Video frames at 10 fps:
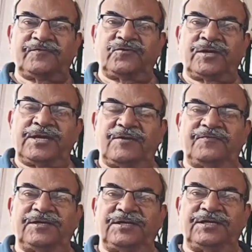feet,
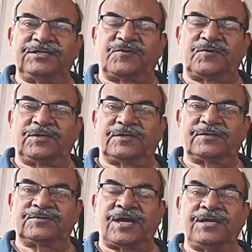4.5 feet each
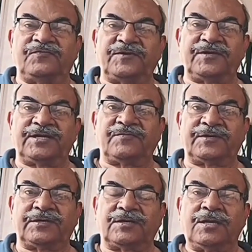propeller. So 9 feet
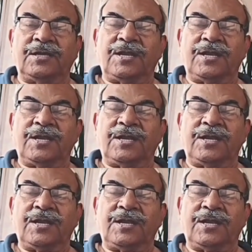diameter